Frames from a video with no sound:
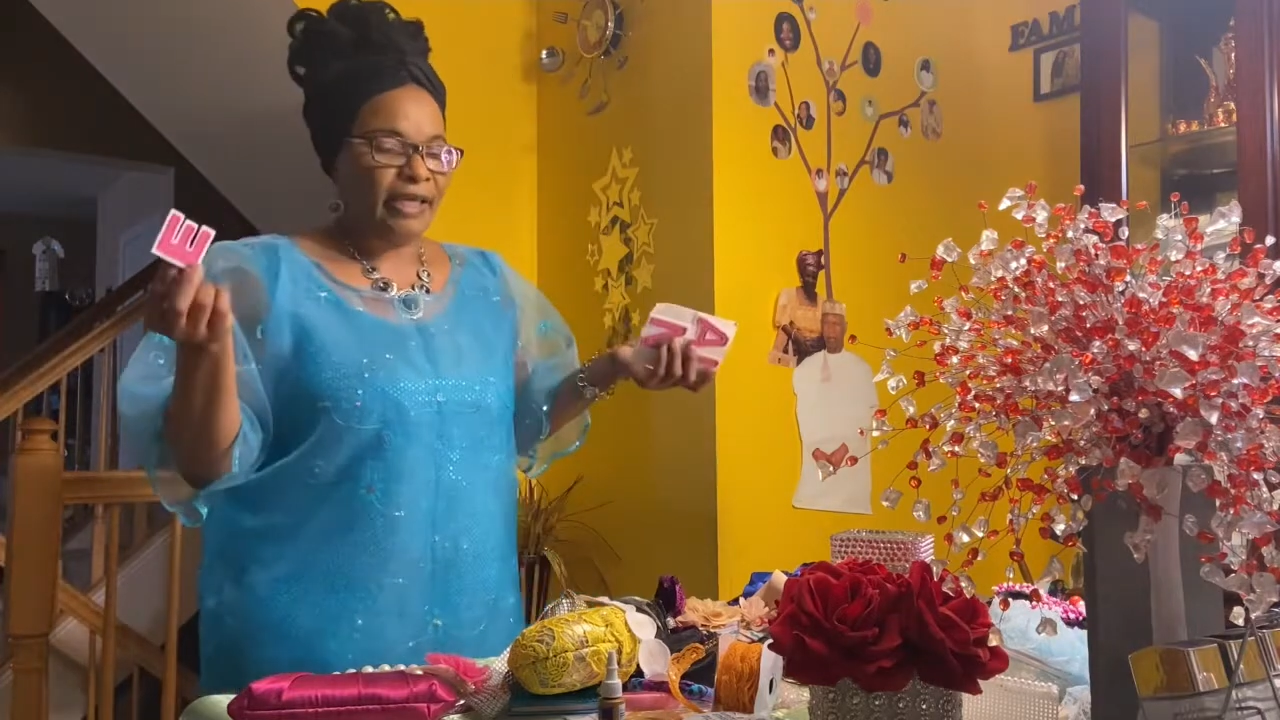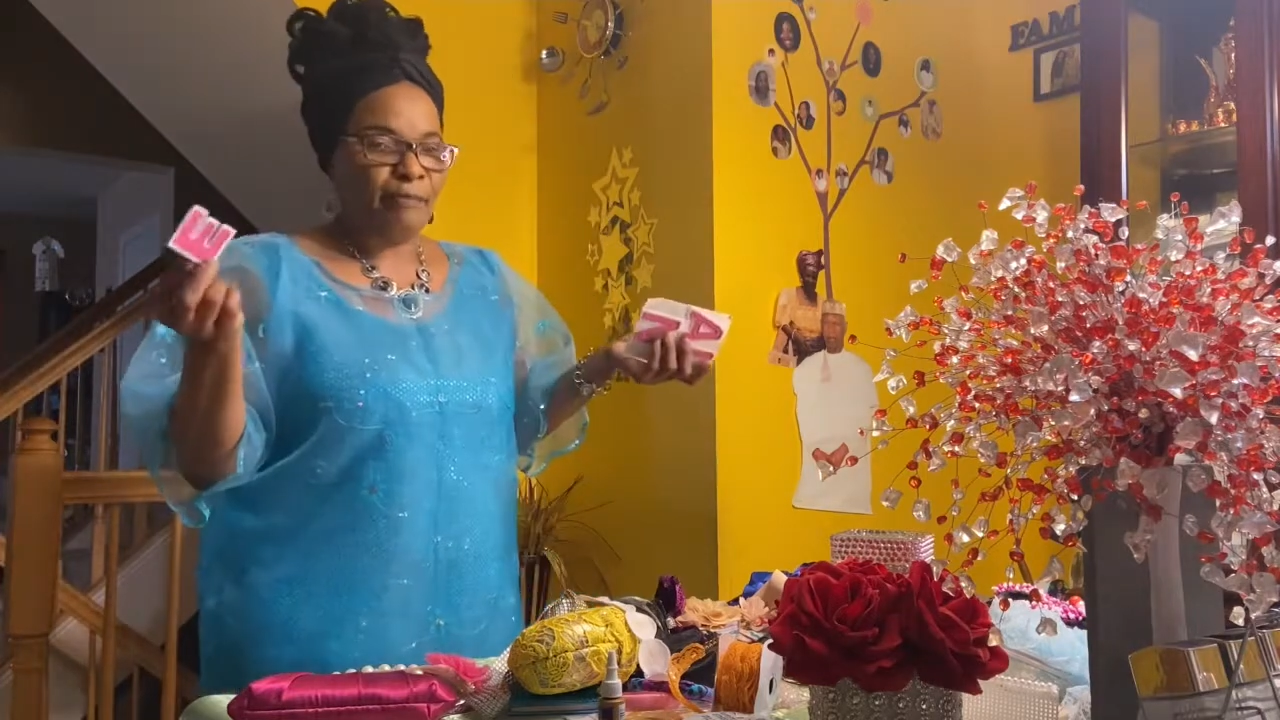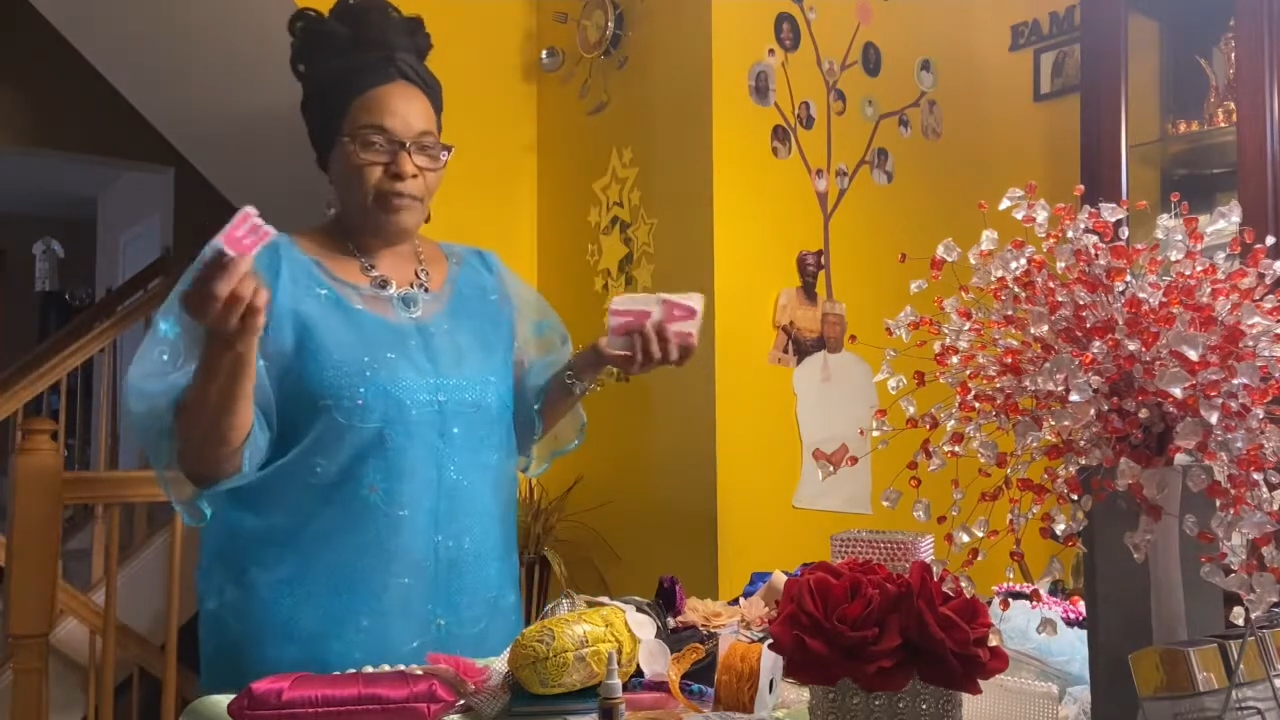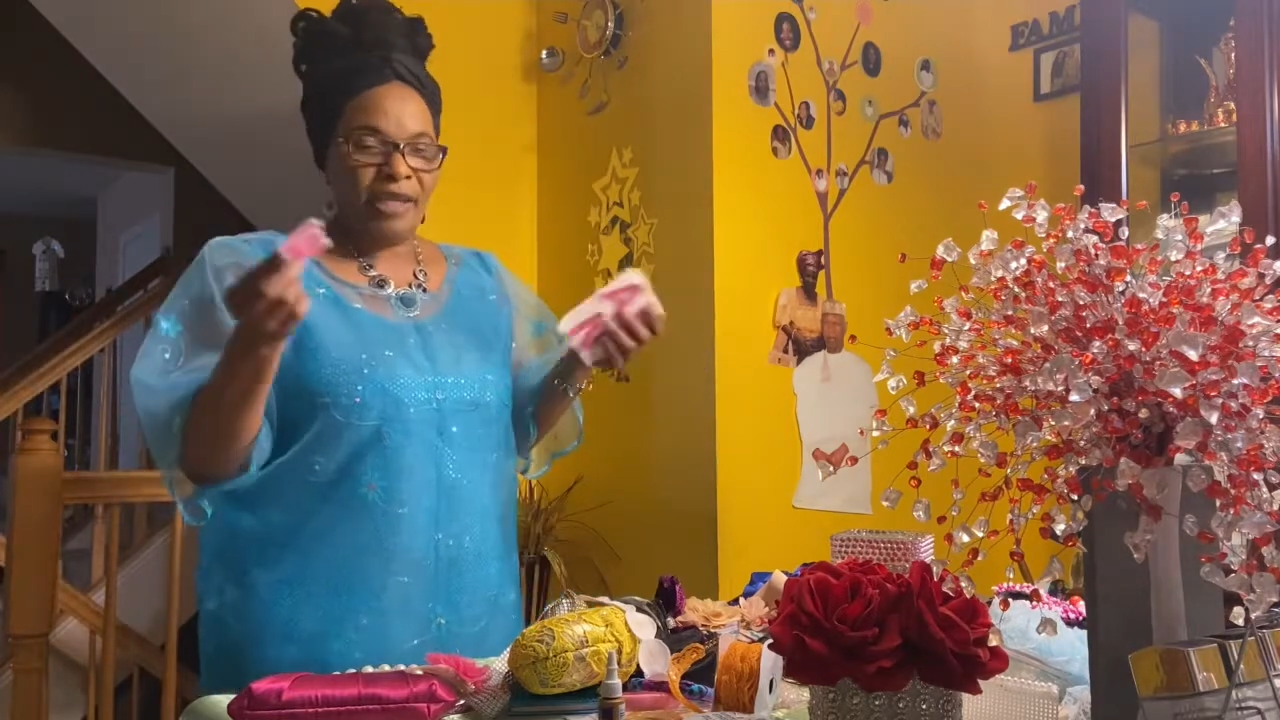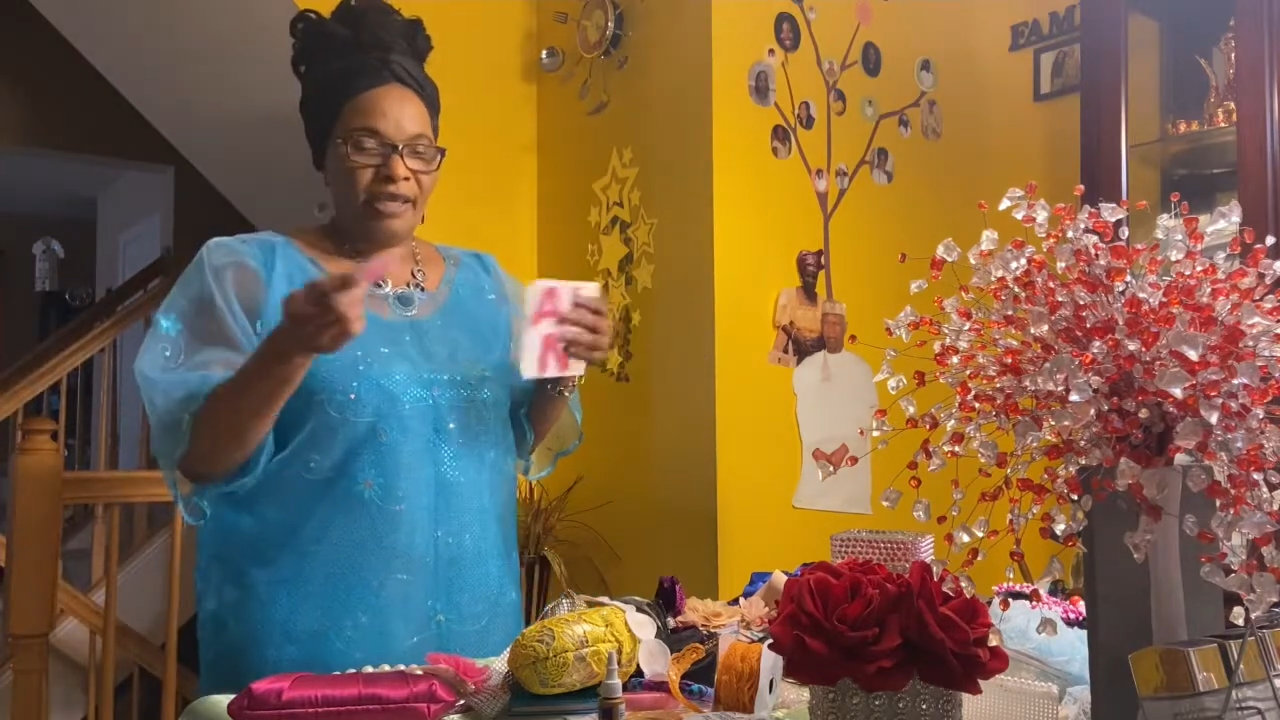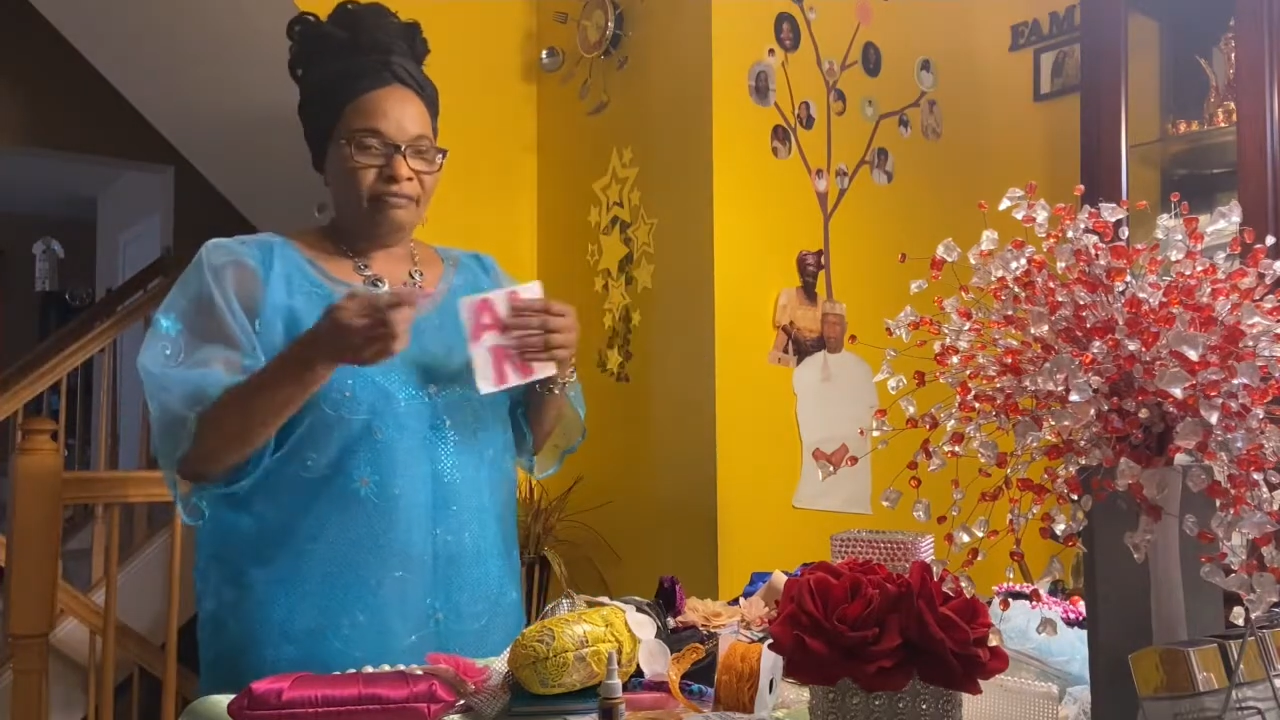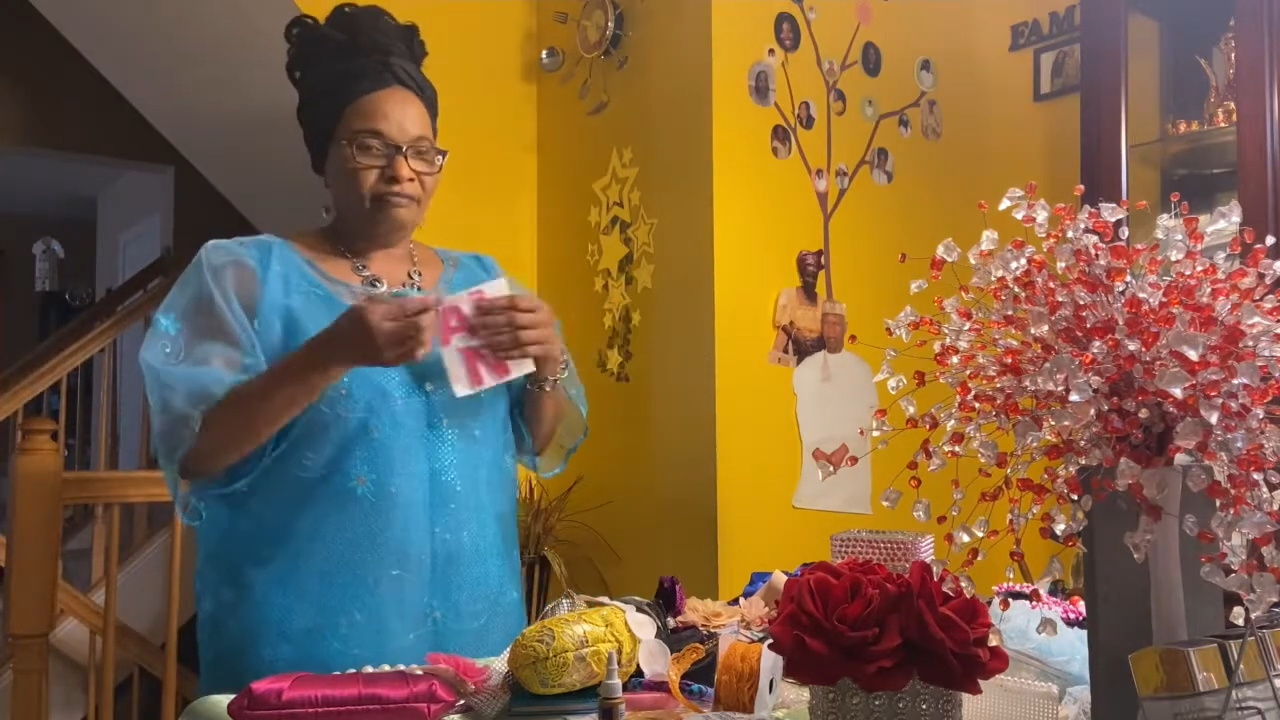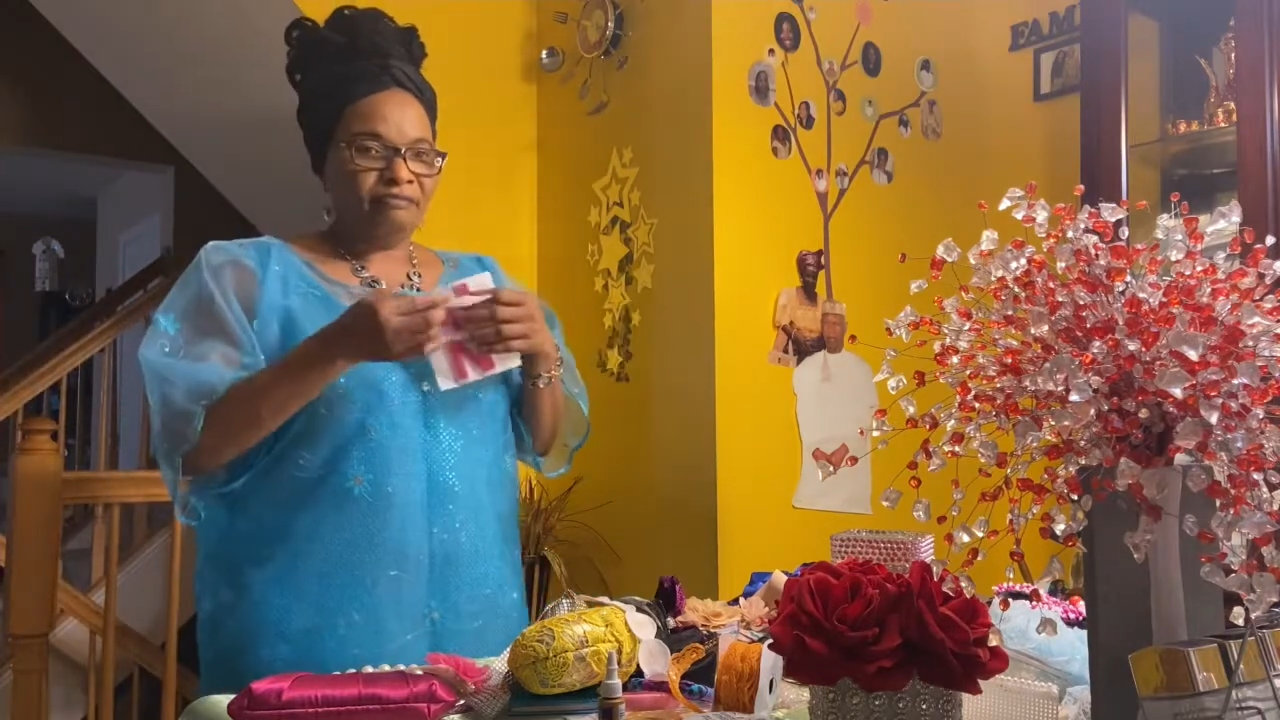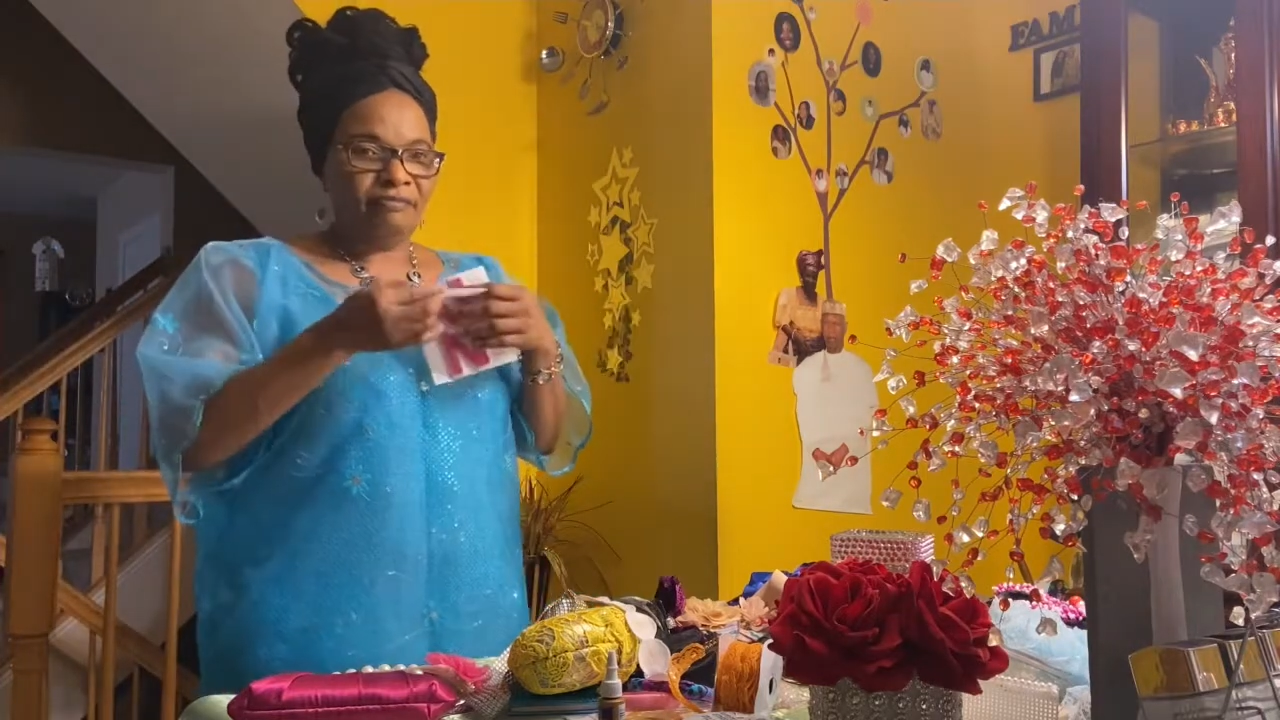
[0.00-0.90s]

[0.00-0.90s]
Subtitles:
plain